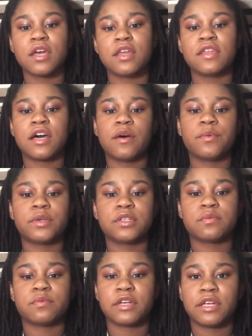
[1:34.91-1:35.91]
that
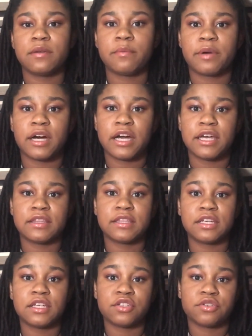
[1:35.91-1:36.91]
was written by
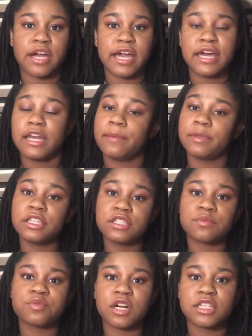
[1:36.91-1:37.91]
the Triad
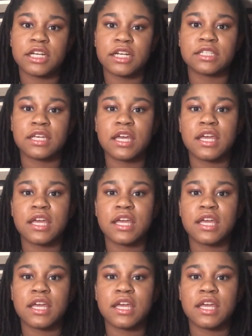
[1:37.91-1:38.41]
Abolition Project,